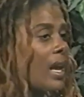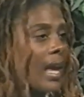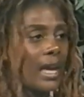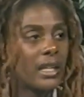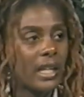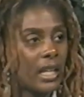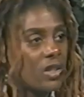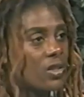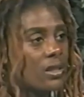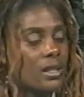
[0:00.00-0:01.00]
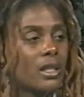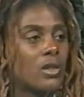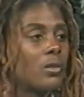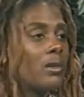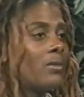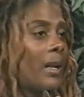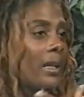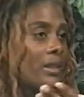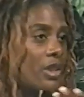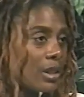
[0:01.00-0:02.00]
at an agency, doing
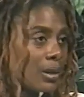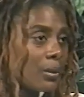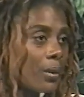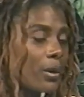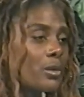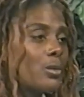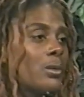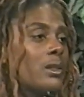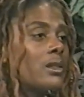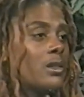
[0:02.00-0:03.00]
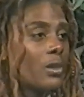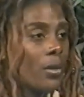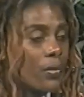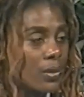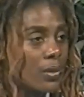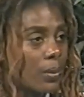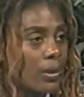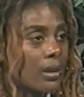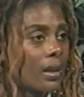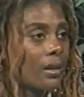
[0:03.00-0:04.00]
volunteer work, doing service
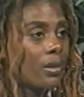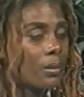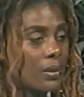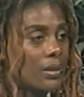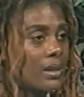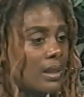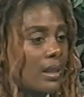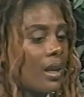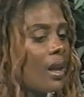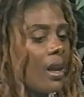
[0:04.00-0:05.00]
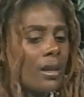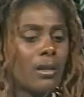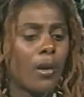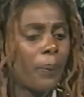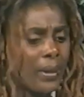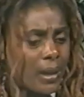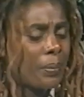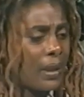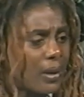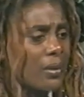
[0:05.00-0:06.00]
work in our community, you know, being
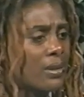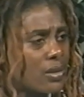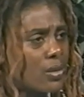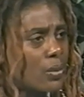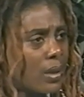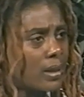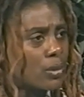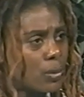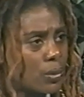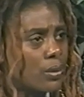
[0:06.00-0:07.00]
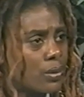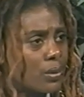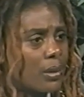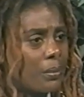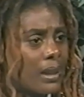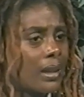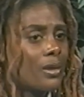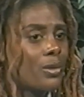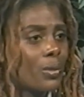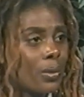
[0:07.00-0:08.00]
parents to our children,
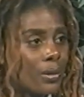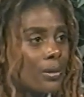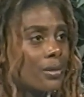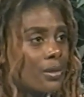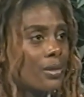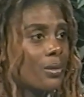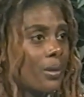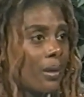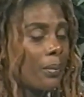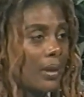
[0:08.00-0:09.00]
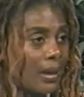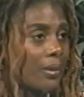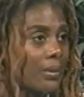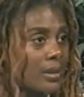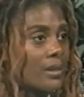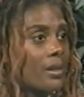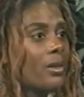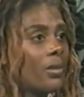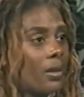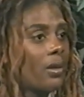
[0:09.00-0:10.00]
being daughters to our parents,
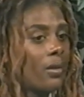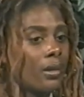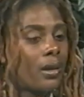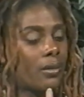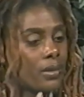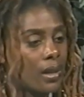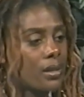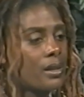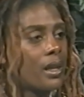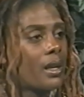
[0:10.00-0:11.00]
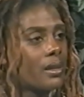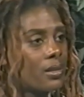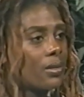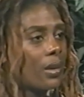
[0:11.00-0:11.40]
you know, our sons to our